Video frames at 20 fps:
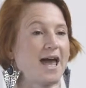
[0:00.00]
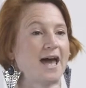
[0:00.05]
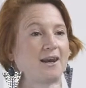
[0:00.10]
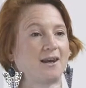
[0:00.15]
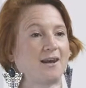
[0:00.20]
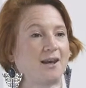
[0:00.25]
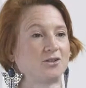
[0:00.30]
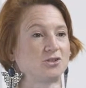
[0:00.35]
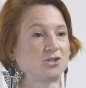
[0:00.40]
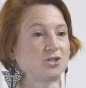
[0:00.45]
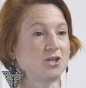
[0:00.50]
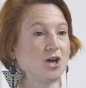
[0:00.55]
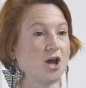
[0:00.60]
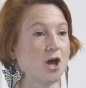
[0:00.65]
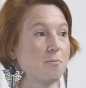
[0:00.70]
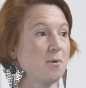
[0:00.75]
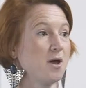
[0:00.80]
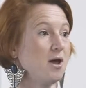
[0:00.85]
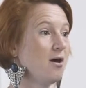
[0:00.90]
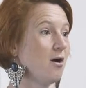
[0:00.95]
at
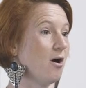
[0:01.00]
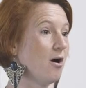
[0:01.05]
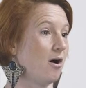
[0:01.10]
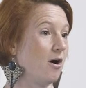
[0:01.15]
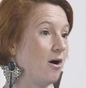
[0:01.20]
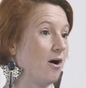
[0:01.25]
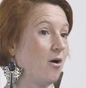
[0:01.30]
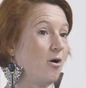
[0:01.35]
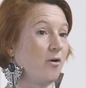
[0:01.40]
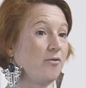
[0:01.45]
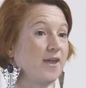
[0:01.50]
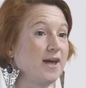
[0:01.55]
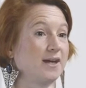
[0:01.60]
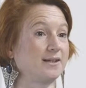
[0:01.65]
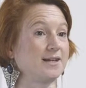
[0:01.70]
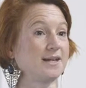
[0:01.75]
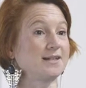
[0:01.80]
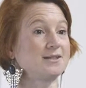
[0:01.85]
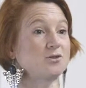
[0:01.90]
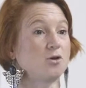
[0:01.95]
lunchtime on their
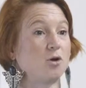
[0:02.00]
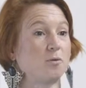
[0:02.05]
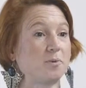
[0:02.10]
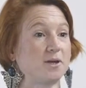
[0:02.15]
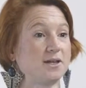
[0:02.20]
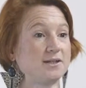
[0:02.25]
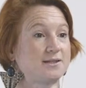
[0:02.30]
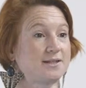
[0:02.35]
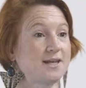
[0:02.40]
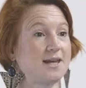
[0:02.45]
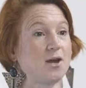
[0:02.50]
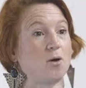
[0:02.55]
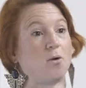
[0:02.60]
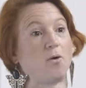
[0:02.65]
desktop PC,